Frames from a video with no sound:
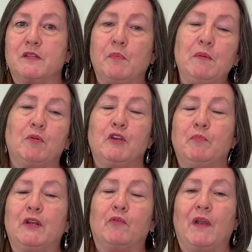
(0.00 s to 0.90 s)
so people
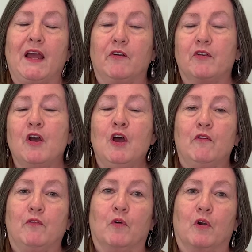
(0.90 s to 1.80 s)
you've been around
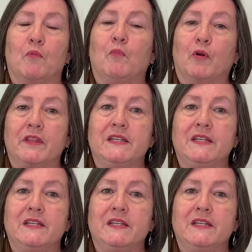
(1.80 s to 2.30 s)
for more